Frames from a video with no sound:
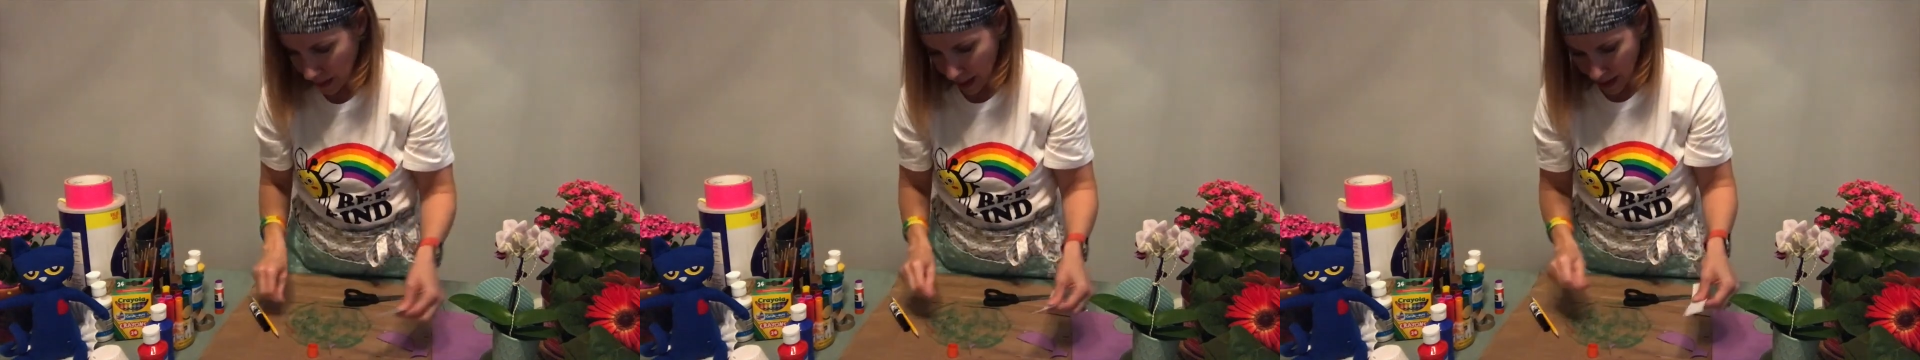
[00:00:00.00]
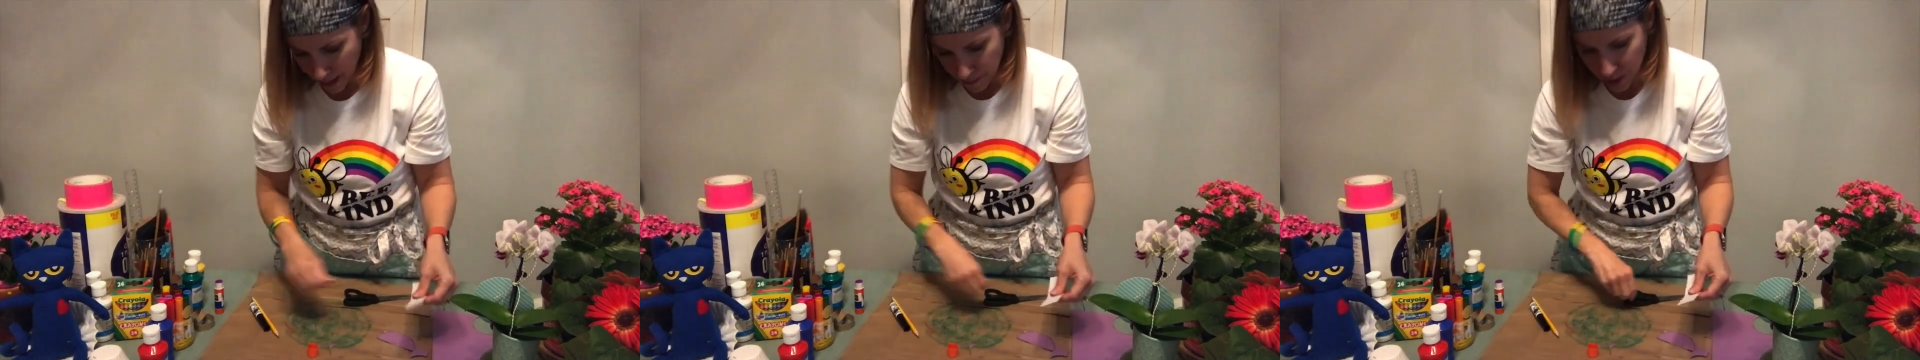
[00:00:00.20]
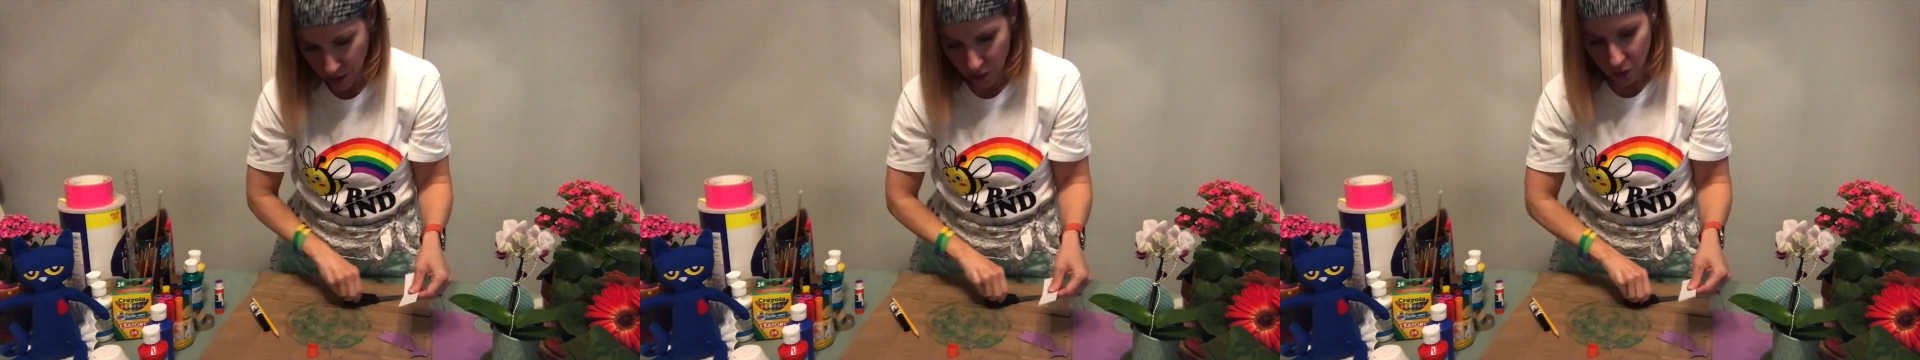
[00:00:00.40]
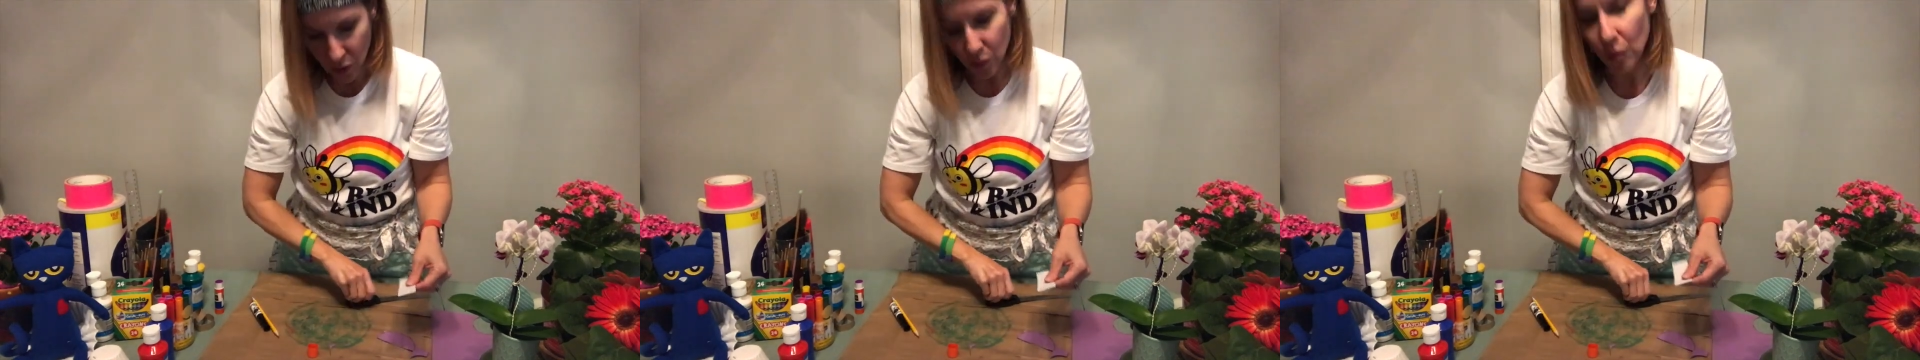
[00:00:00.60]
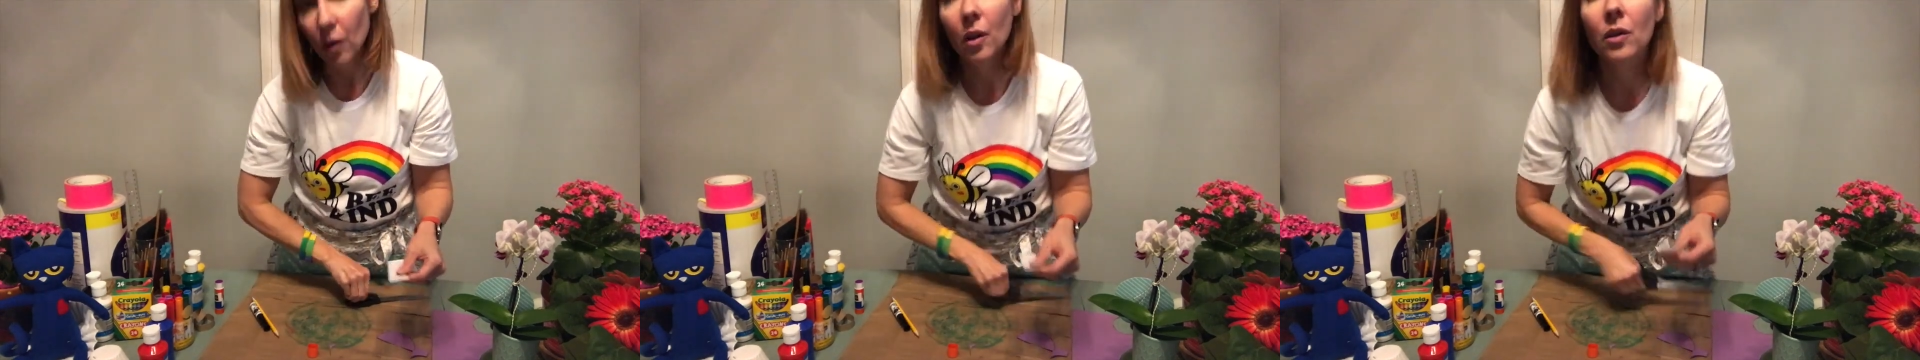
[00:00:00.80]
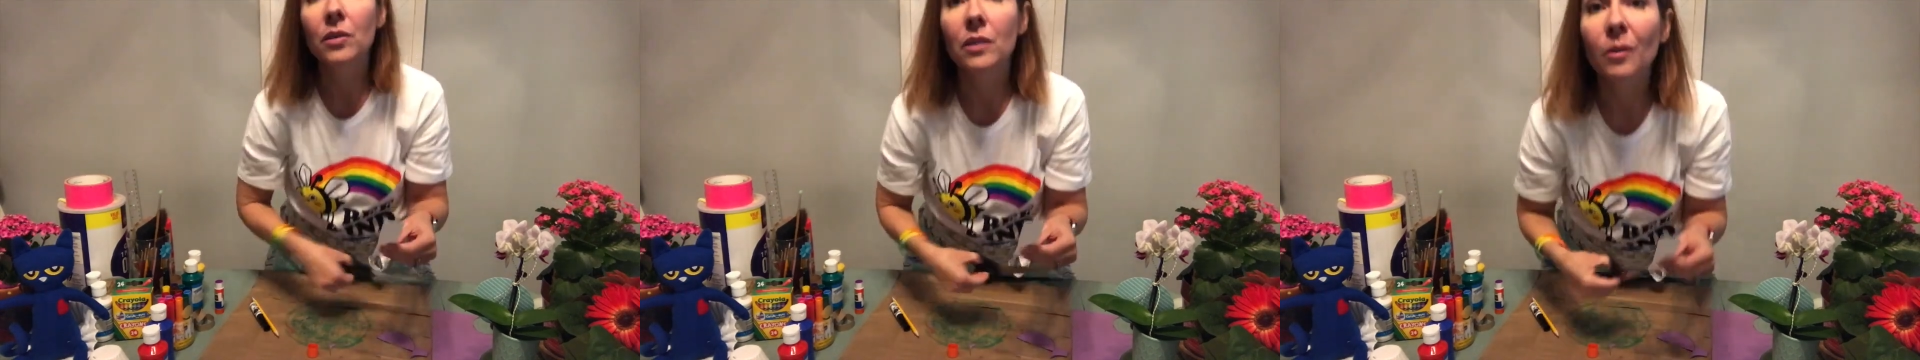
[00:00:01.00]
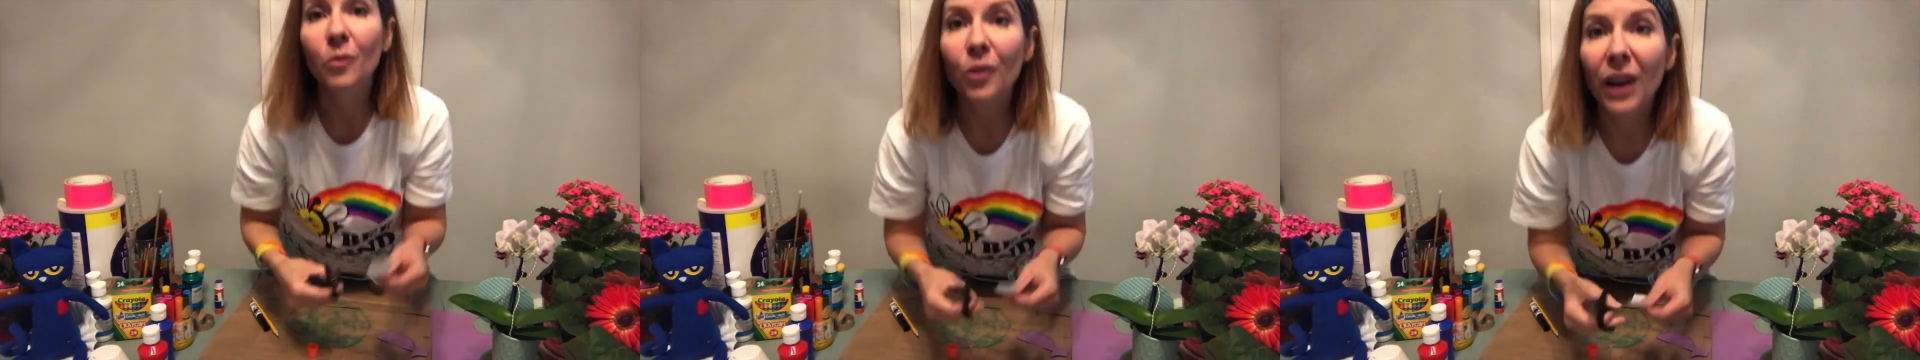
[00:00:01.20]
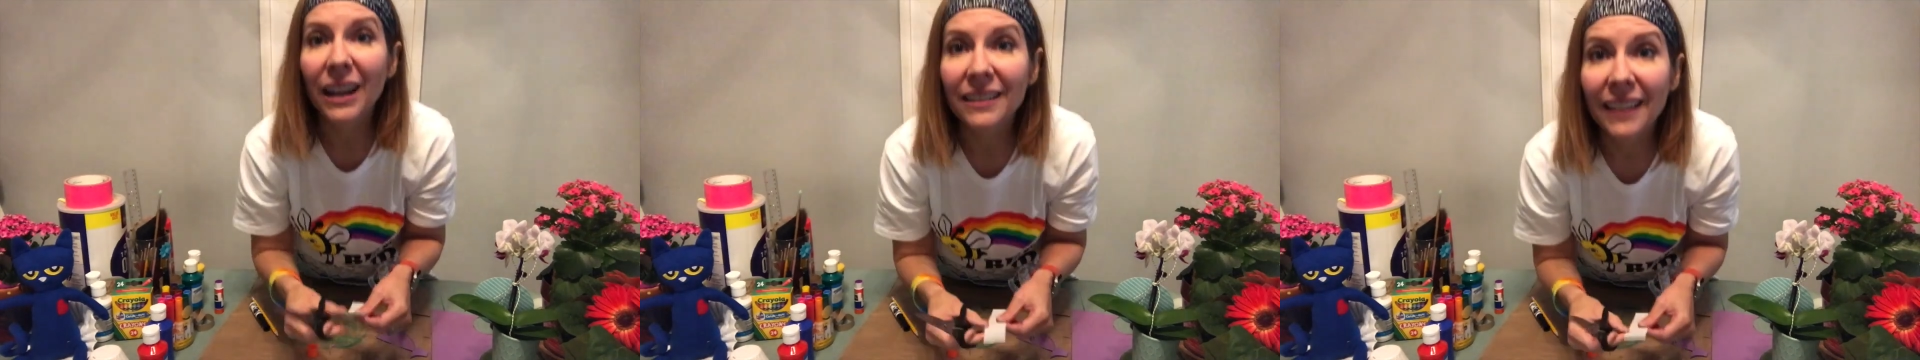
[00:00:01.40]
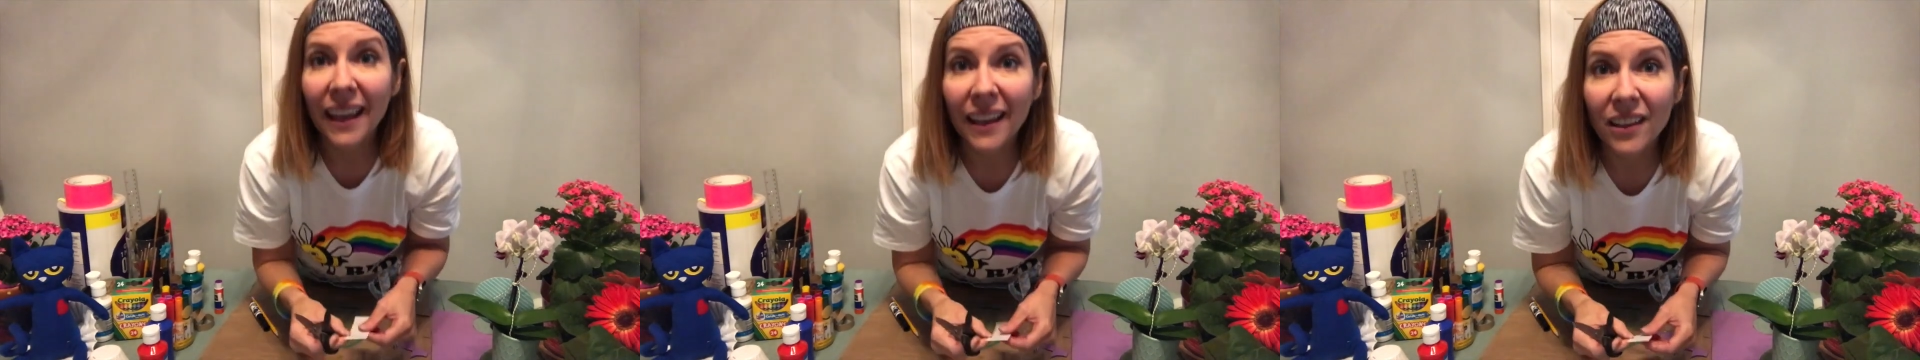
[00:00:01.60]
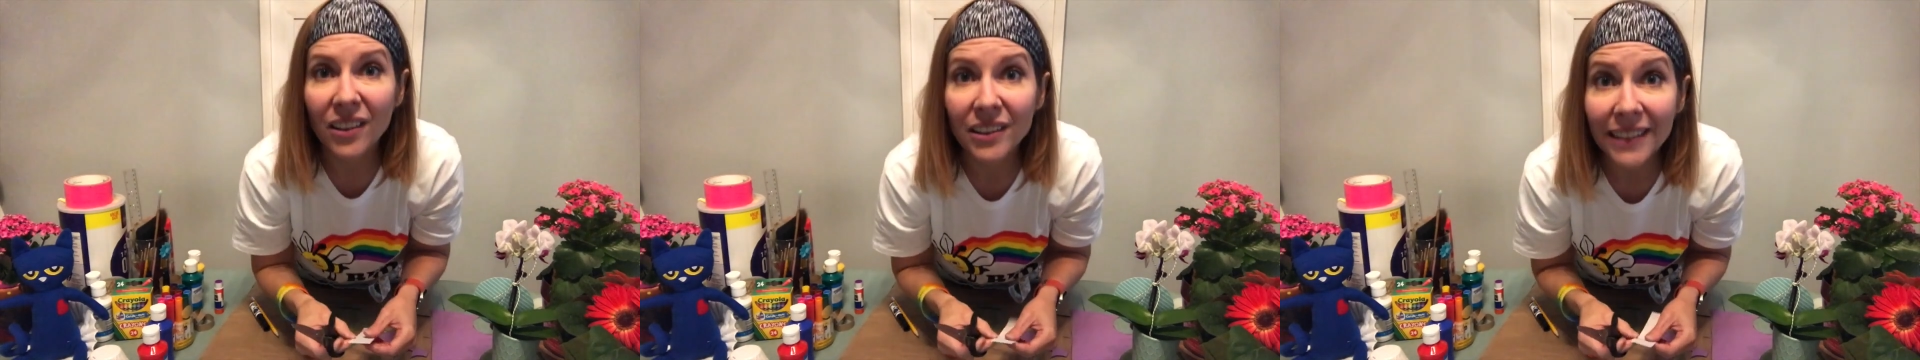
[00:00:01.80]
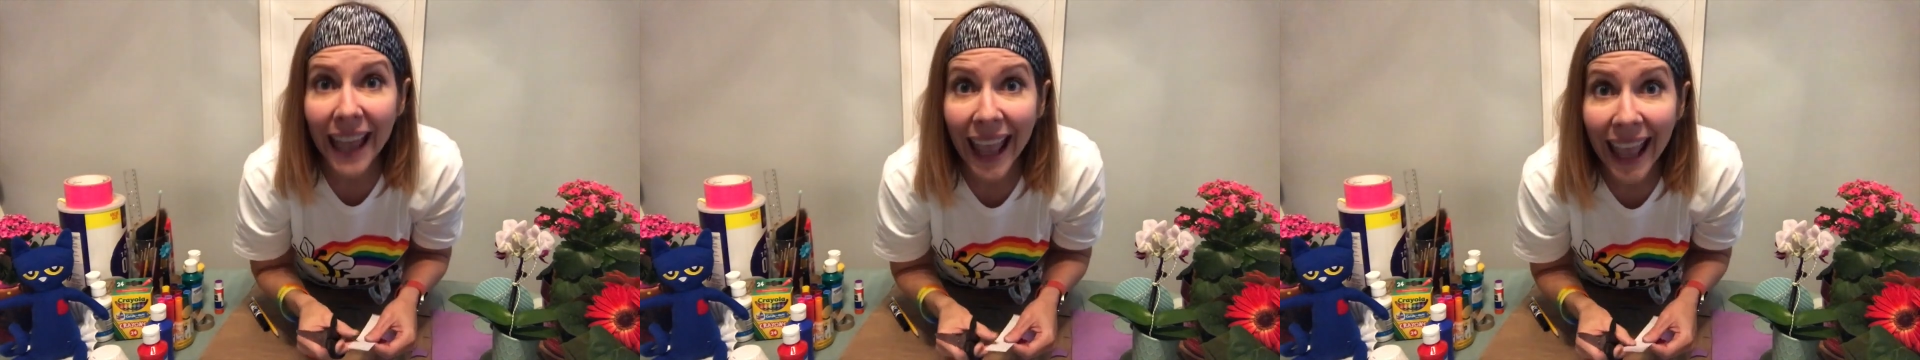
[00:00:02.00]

I'm going to do some rectangles